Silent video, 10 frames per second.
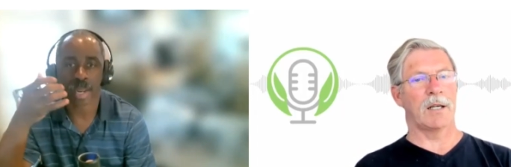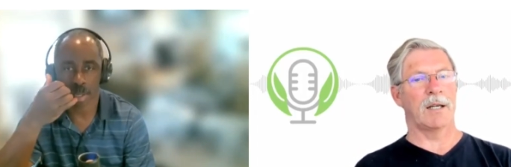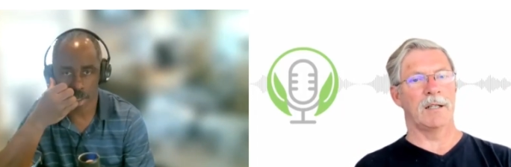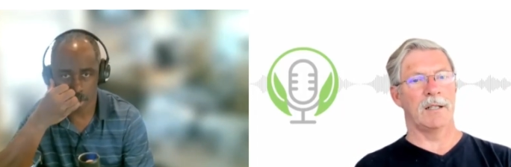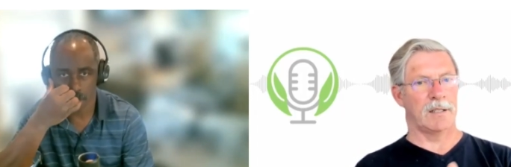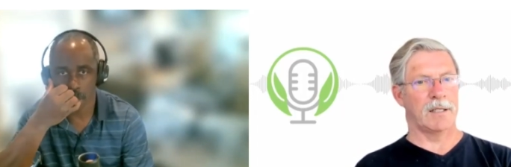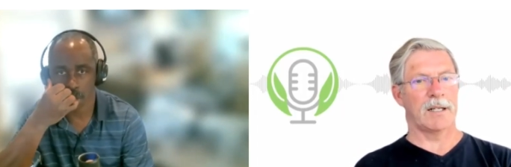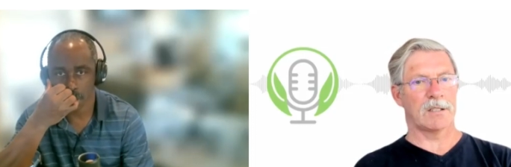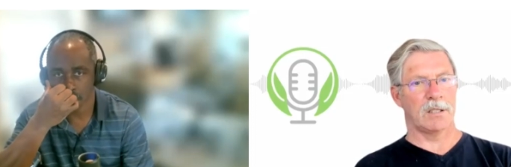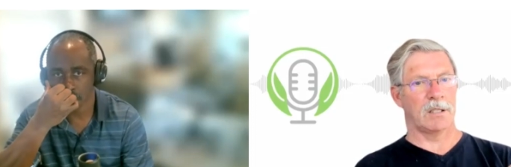Speaker 1: I can, in the
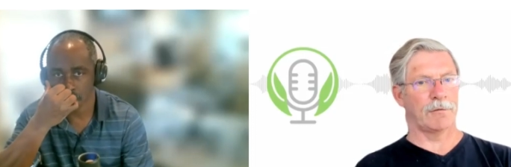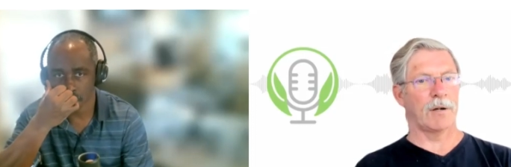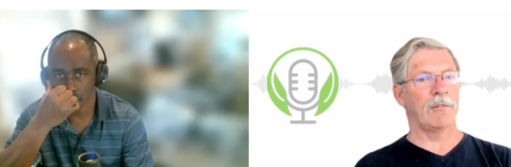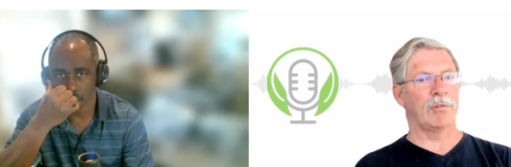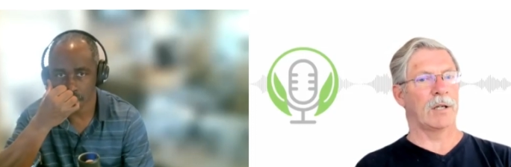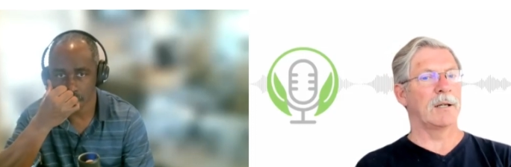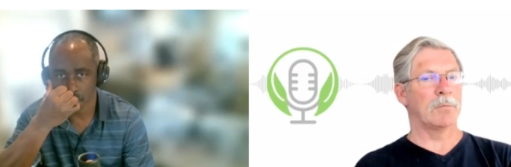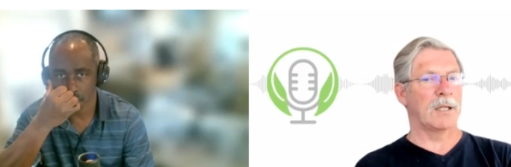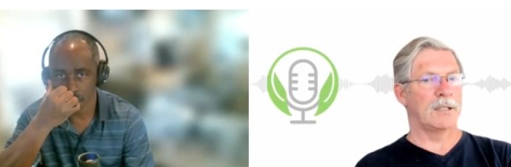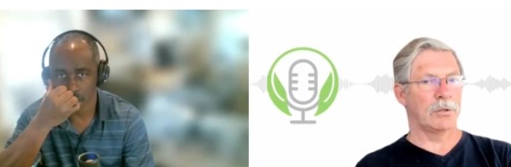next year five, I can
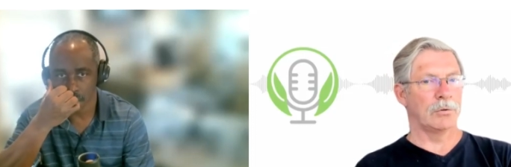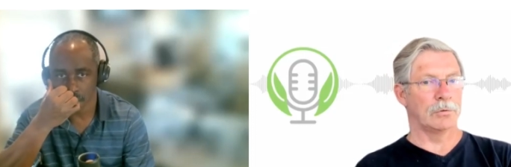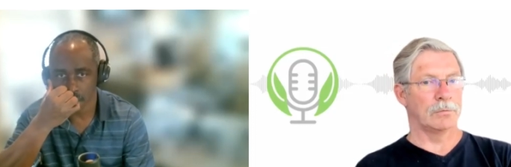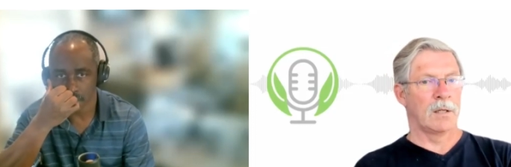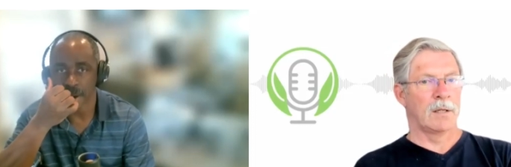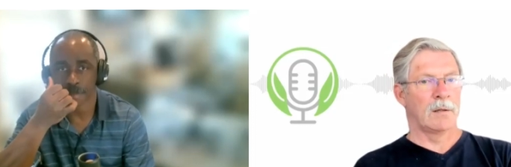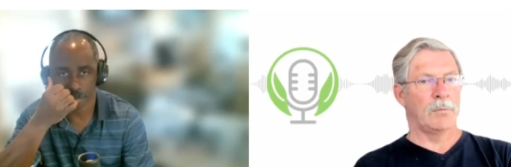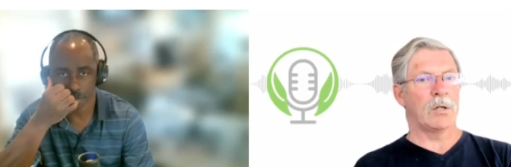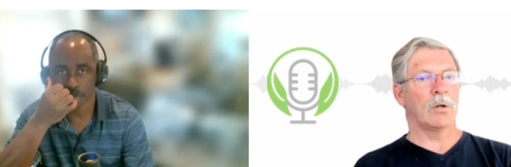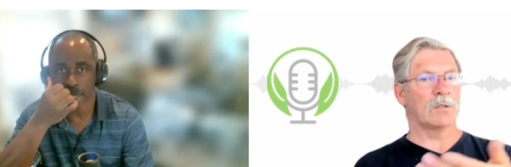buy two uh,
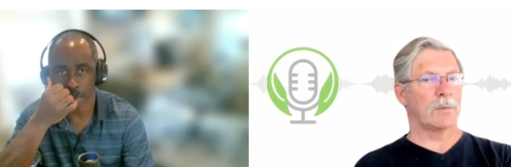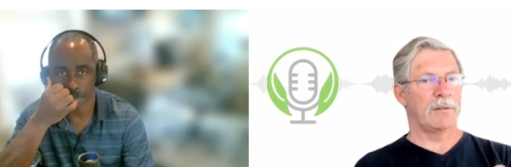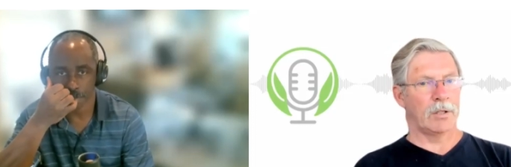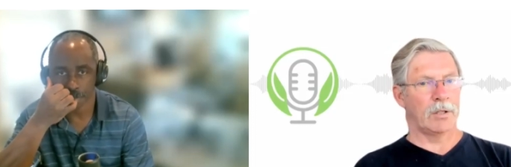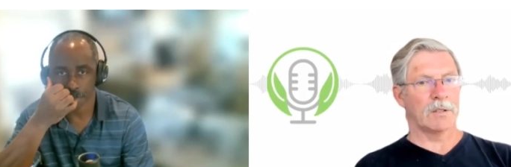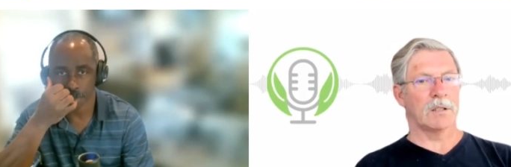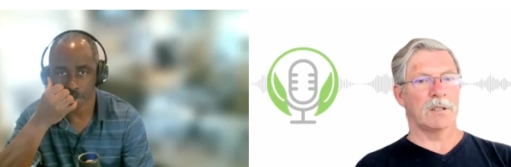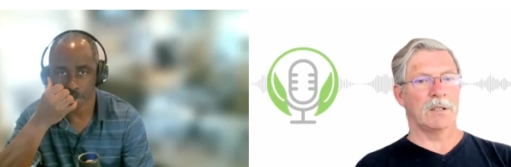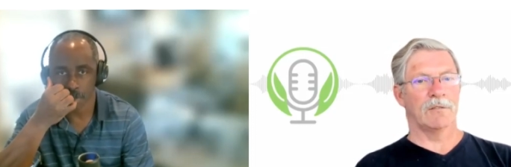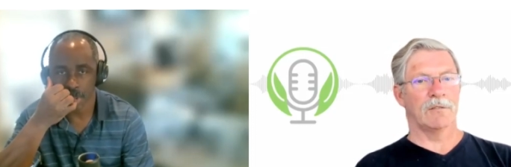because my
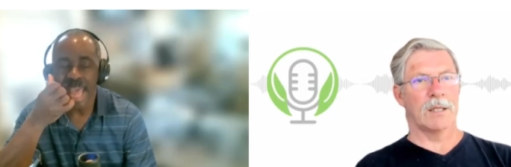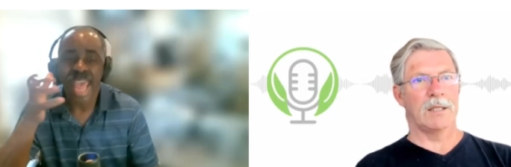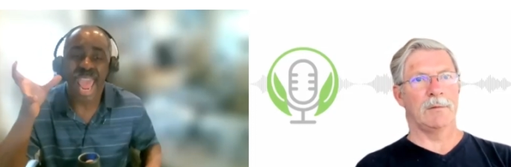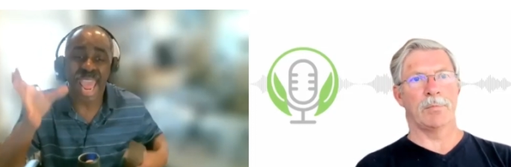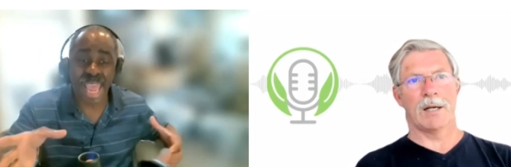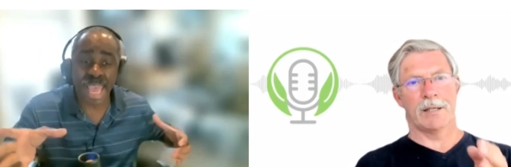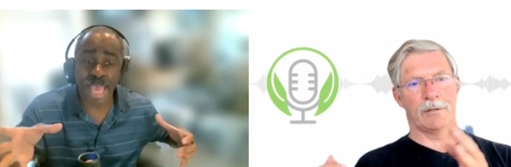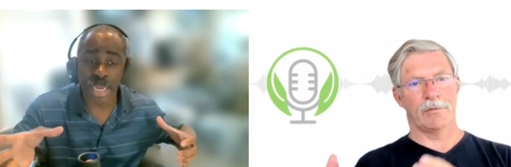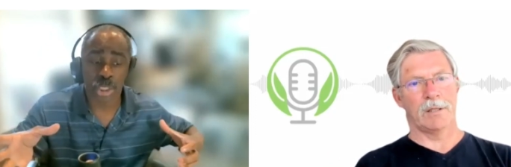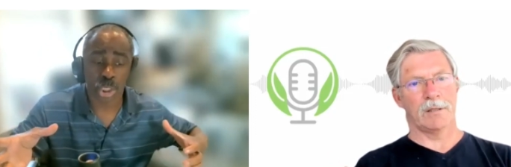velocity of money
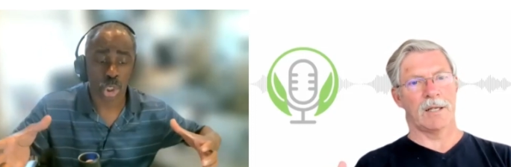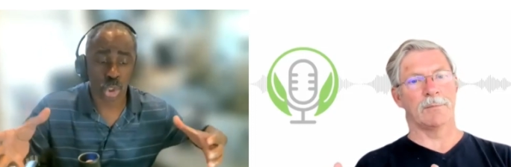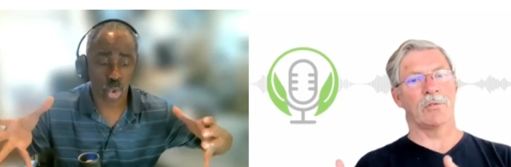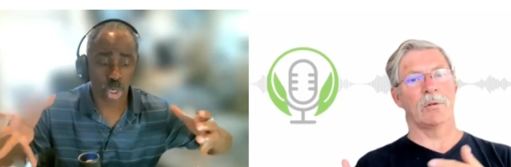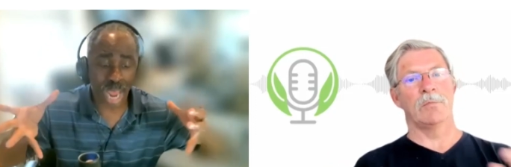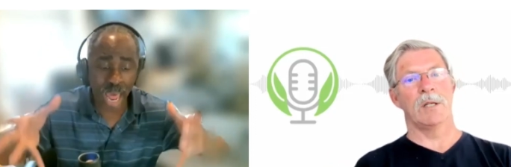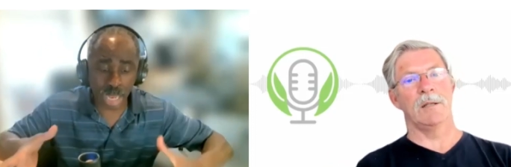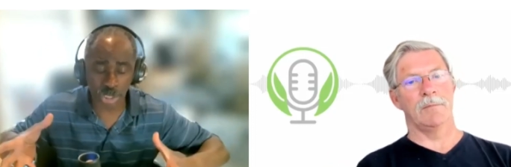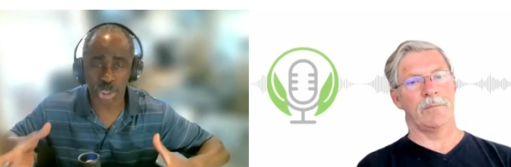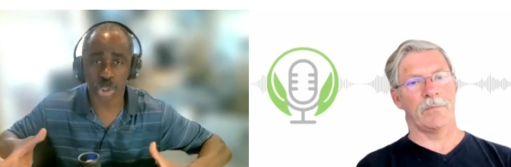and your
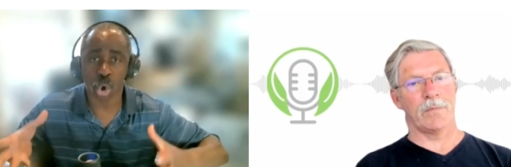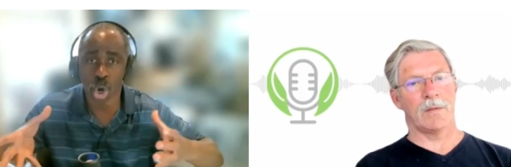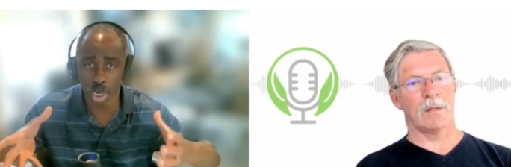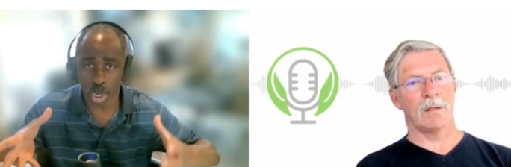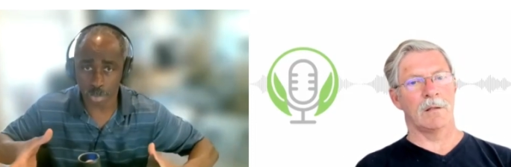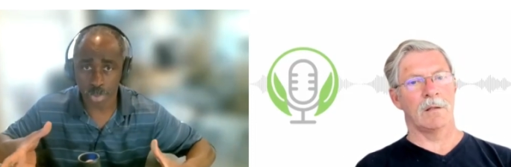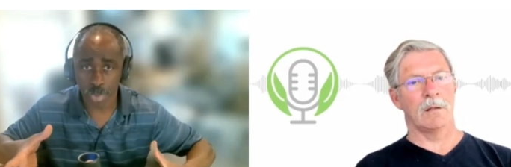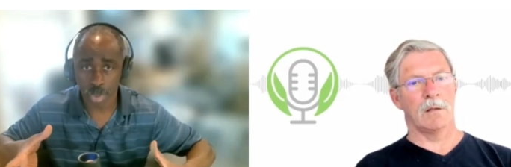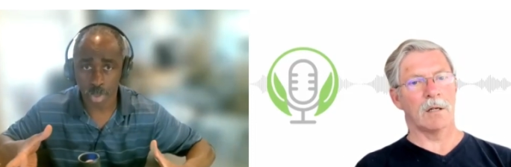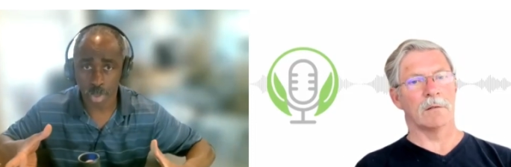knowledge
Speaker 2: is going up
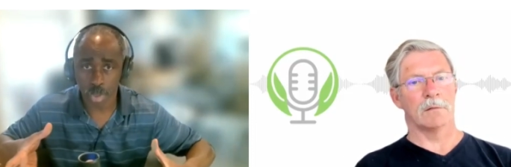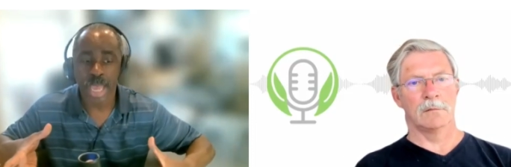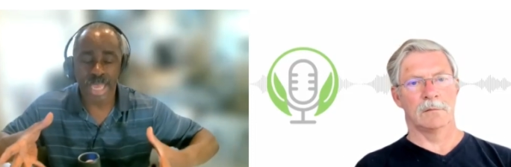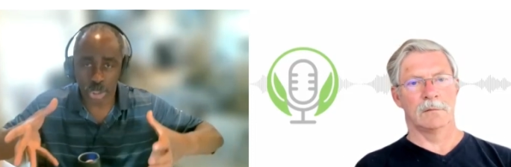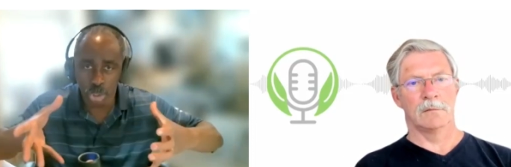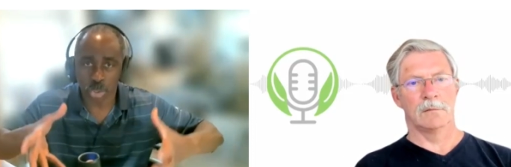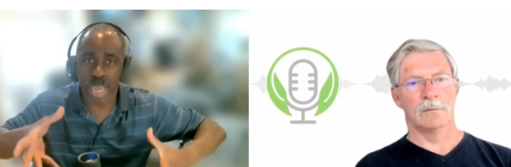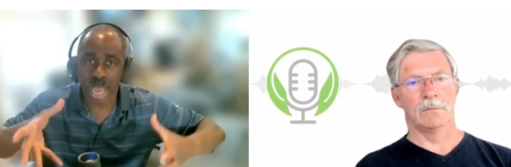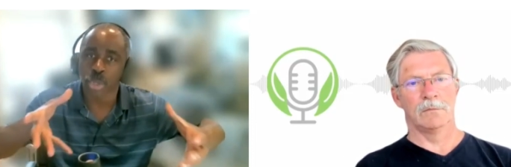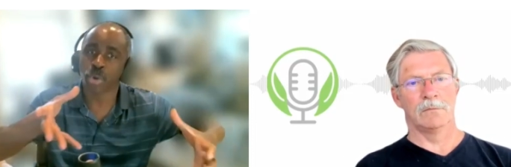yeah. And so now
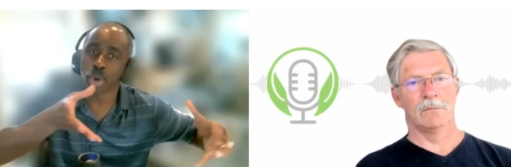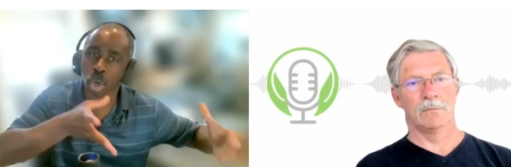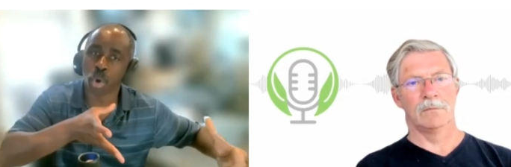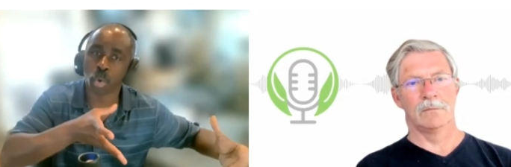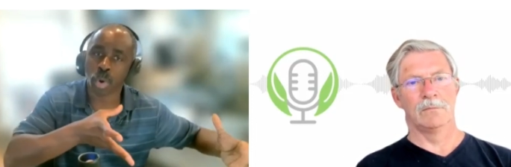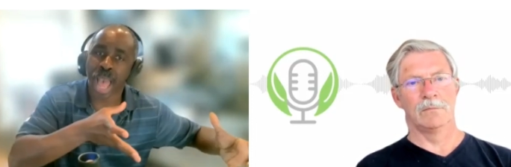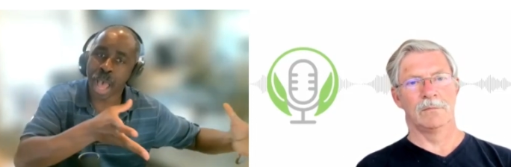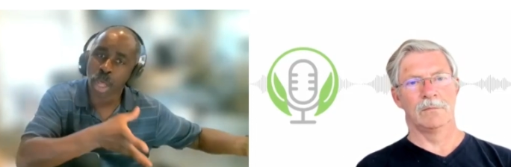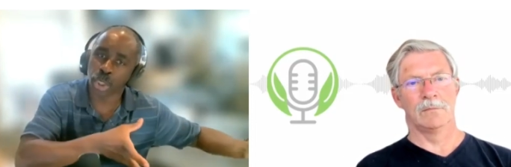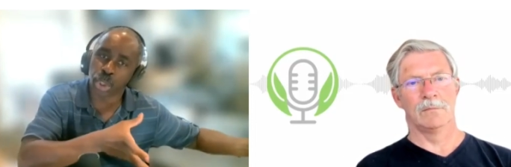you know how
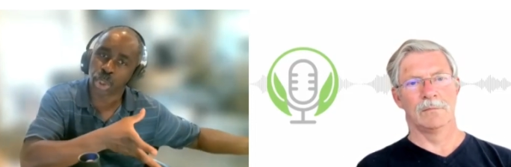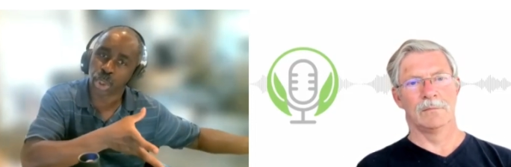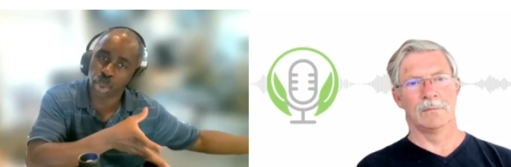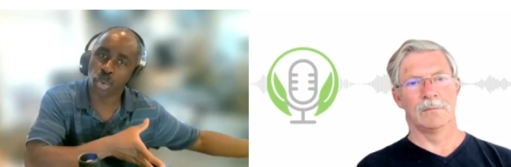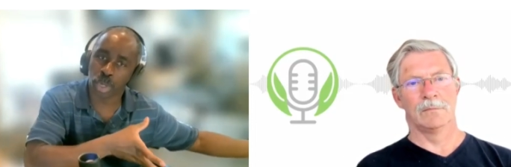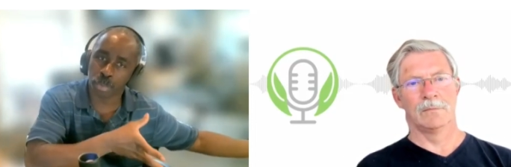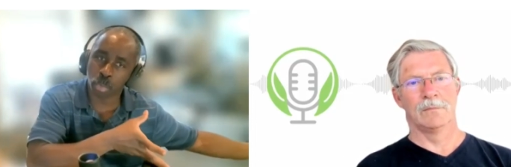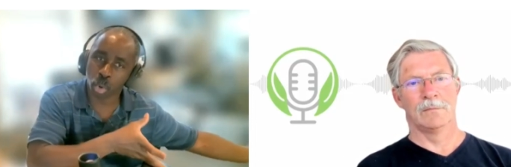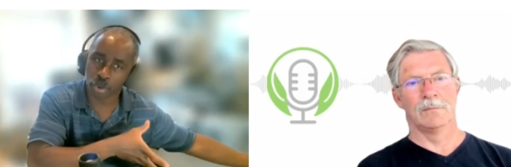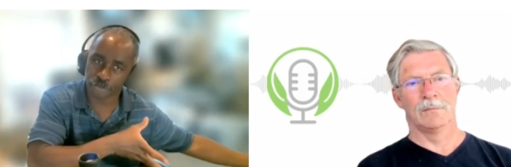to do it
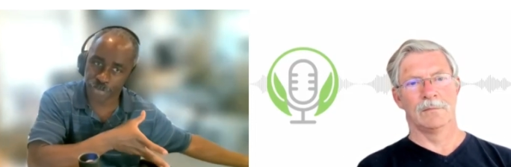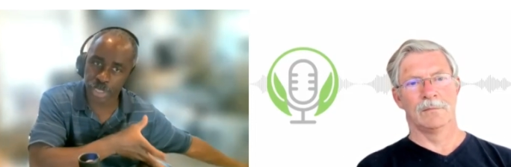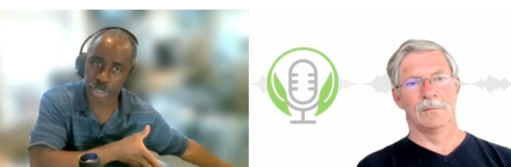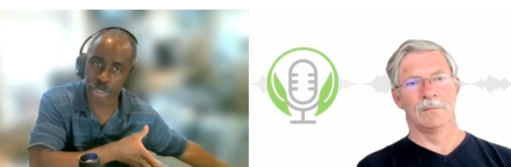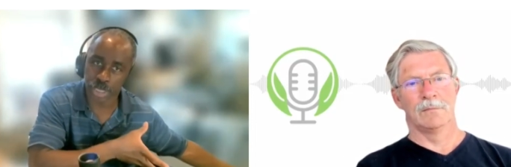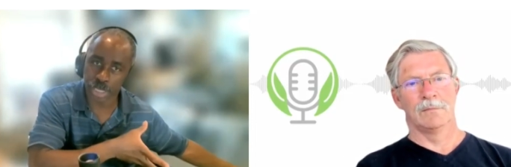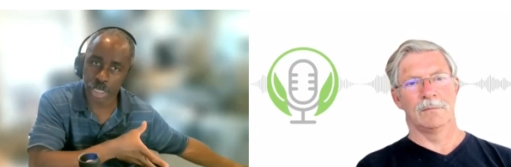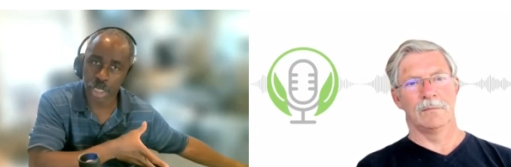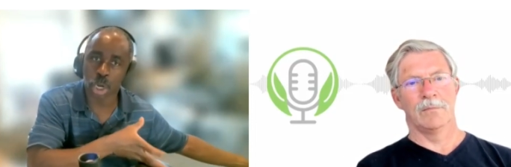more efficiently, you